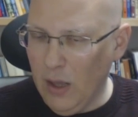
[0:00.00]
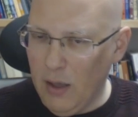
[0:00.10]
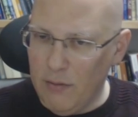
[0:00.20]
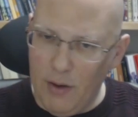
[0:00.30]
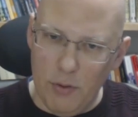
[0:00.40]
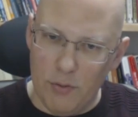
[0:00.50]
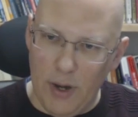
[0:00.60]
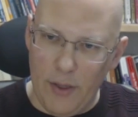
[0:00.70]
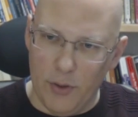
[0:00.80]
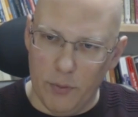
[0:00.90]
Very
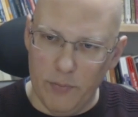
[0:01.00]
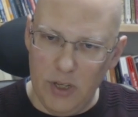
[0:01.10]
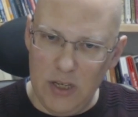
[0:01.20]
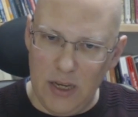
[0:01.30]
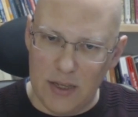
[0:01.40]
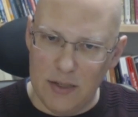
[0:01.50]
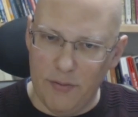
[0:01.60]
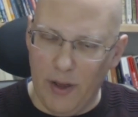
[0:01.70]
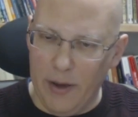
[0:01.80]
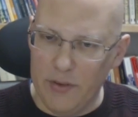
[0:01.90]
rare though. E takes
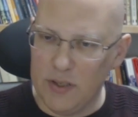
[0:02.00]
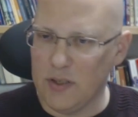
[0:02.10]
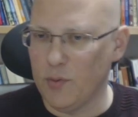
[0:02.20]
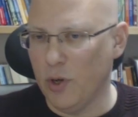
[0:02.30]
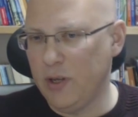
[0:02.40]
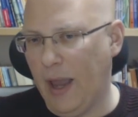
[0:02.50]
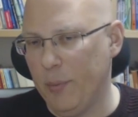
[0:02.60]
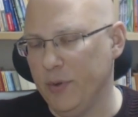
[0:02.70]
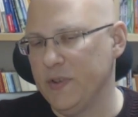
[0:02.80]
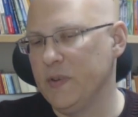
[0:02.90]
e5. This is what
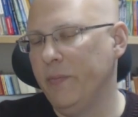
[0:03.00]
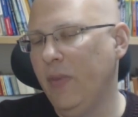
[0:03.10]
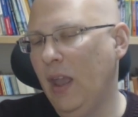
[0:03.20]
happens.